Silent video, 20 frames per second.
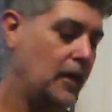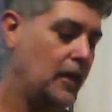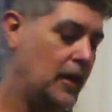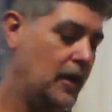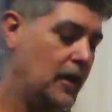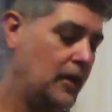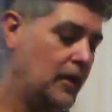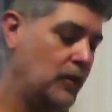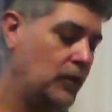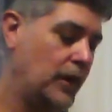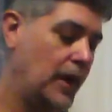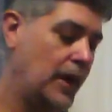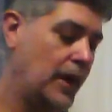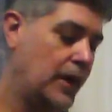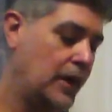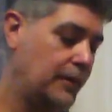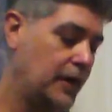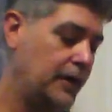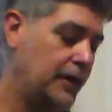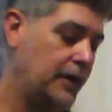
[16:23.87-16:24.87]
What I
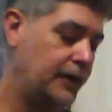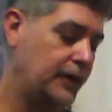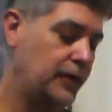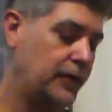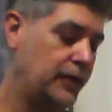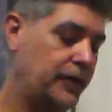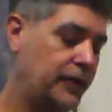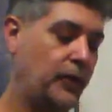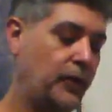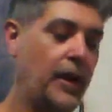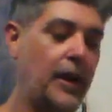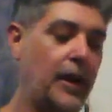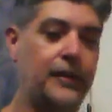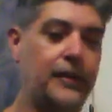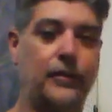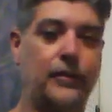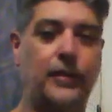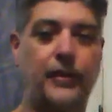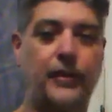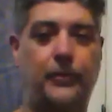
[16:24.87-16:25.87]
am going to do is when I
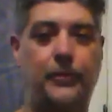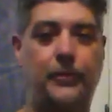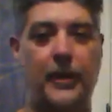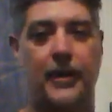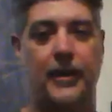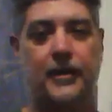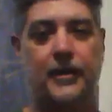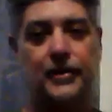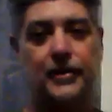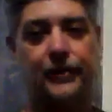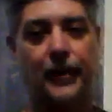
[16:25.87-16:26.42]
do this page,